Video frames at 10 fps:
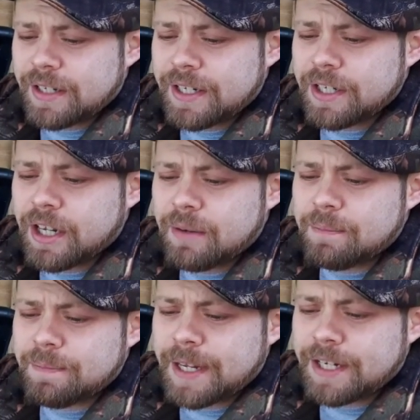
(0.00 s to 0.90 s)

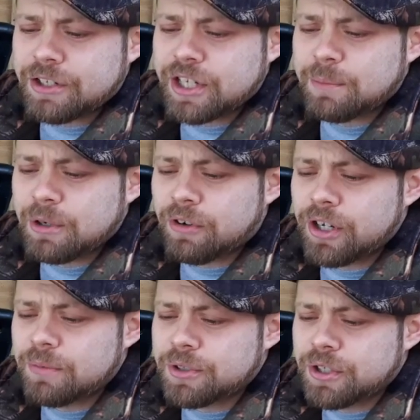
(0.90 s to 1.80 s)
then they can ship
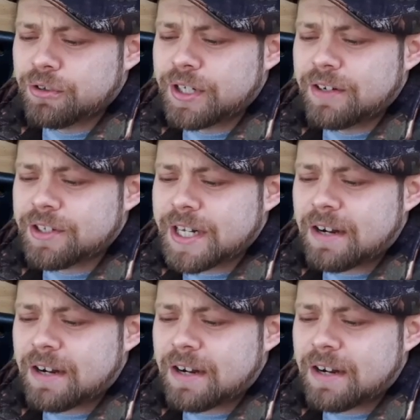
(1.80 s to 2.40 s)
your items to your nearest